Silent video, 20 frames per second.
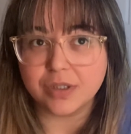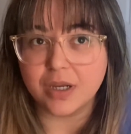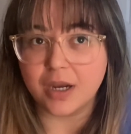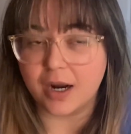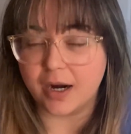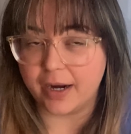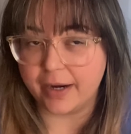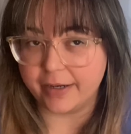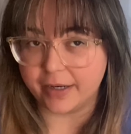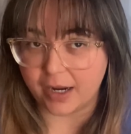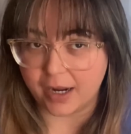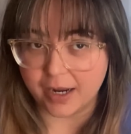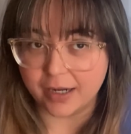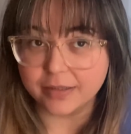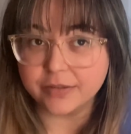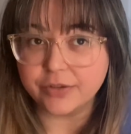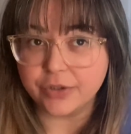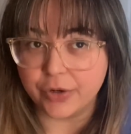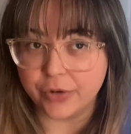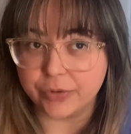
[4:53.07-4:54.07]
I
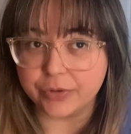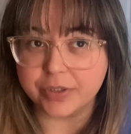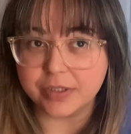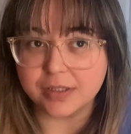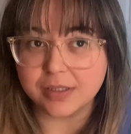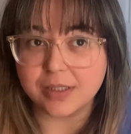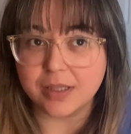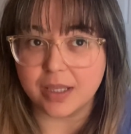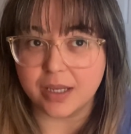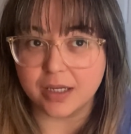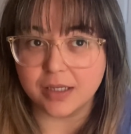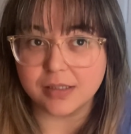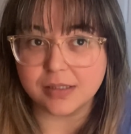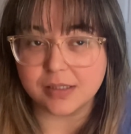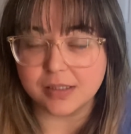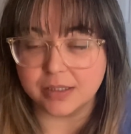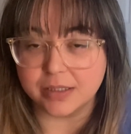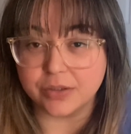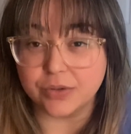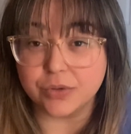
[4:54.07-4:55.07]
had noticed things,
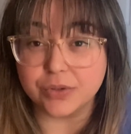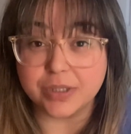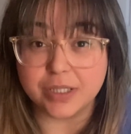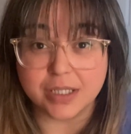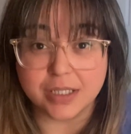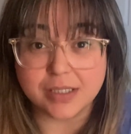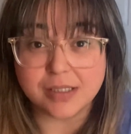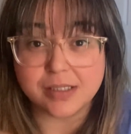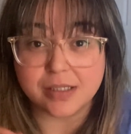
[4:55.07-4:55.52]
little things